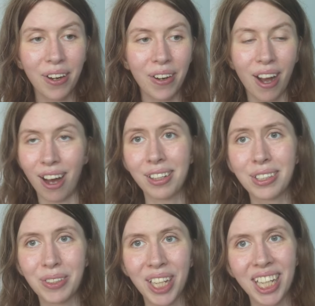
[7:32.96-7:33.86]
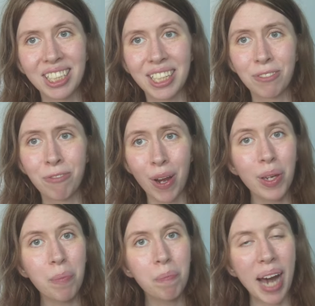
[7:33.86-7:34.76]
her artistry. She's
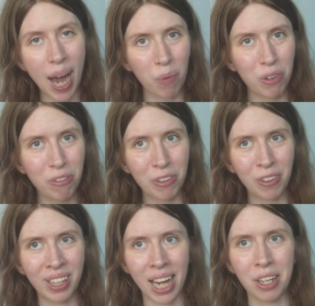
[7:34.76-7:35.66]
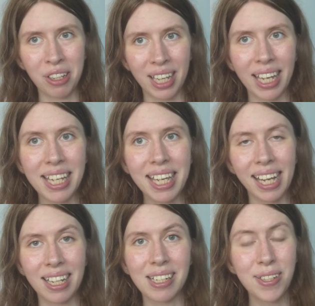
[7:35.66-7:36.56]
very powerful and unique
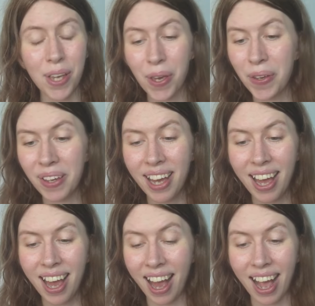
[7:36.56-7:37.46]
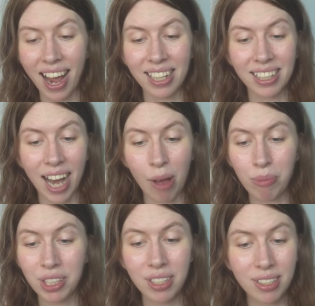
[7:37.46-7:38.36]
in it too, and
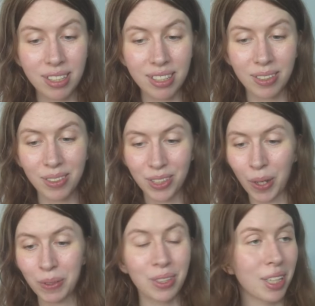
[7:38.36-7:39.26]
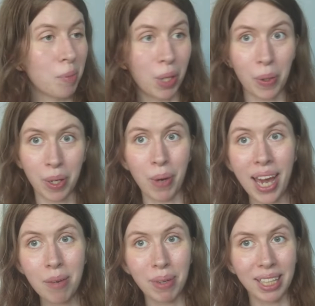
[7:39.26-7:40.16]
I'm just totally blown
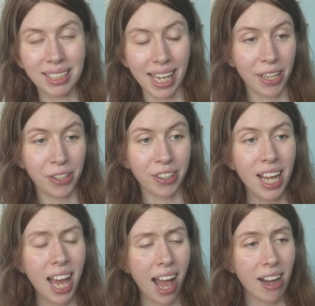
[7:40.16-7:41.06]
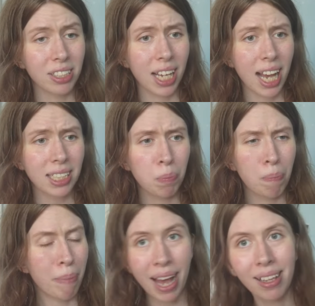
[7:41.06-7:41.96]
away by this skater. And she has
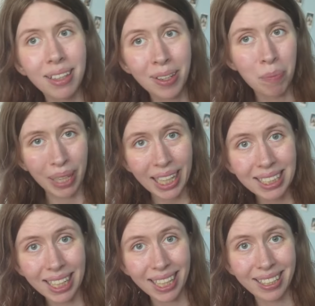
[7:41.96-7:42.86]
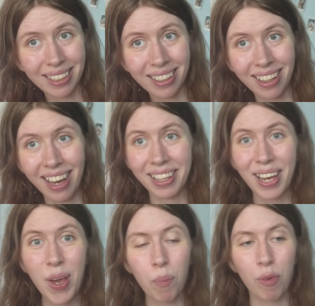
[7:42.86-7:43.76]
barely competed,
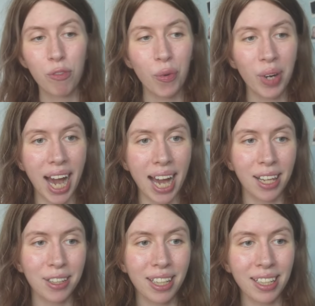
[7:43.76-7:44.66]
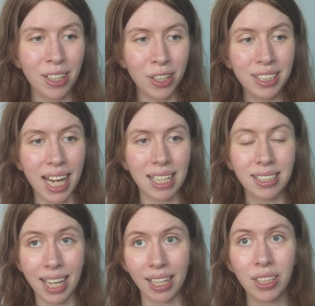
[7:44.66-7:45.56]
like, before. I looked at
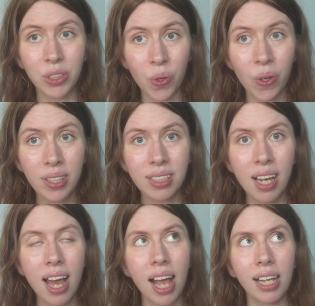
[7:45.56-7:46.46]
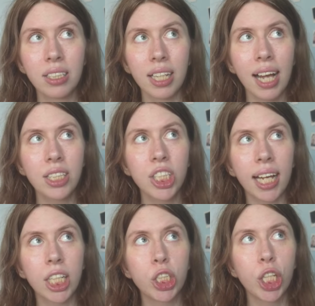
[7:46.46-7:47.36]
skating scores, and she has,
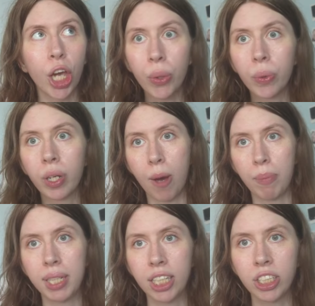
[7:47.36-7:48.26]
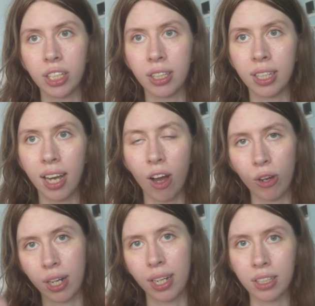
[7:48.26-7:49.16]
like, 2 competition
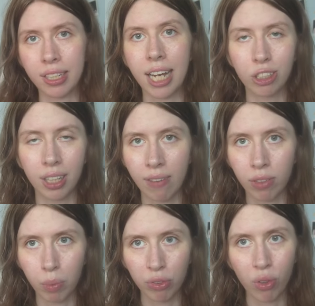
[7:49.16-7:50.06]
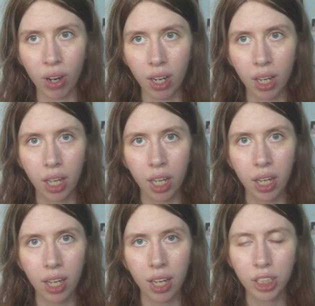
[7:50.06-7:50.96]
on an international level before.
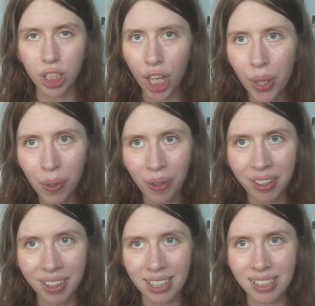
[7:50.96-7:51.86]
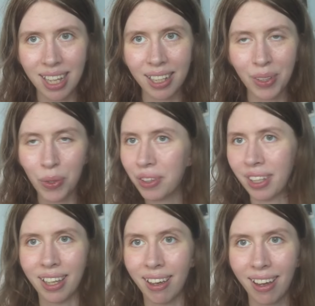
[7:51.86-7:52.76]
2, that's, like,
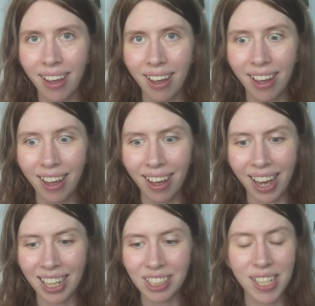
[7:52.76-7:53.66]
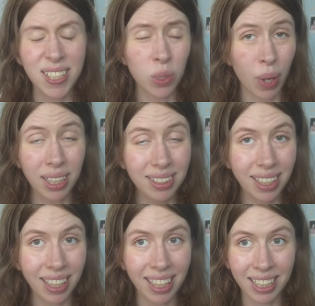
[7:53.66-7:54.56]
nothing. And she's
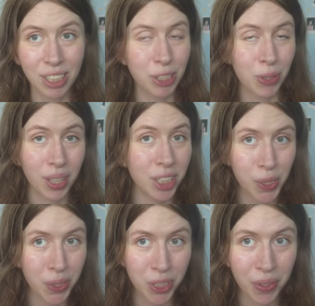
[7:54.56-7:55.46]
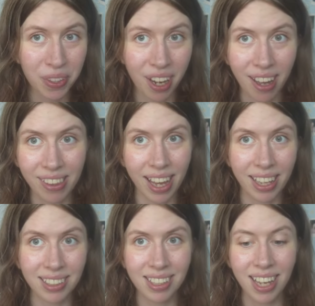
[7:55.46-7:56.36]
20, like, she's not a junior.
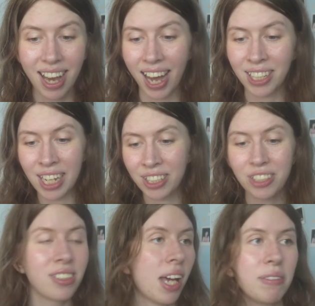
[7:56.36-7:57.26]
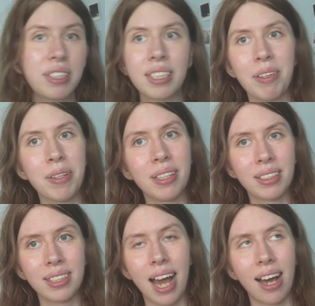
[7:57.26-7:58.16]
That is, I just love to see
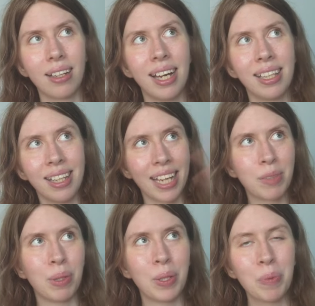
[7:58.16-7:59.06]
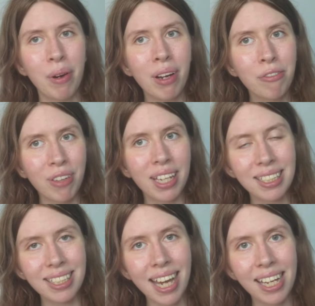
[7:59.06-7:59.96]
a late bloomer in
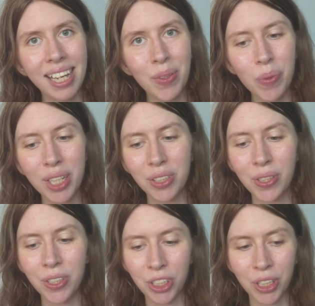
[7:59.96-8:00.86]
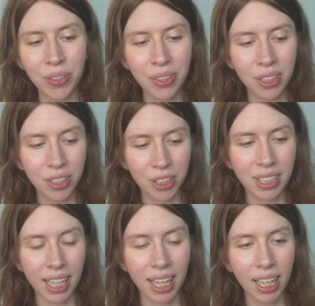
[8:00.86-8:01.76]
figure skating. We're so used to
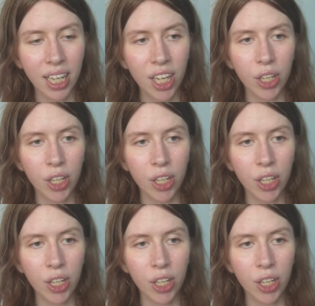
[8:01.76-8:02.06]
see,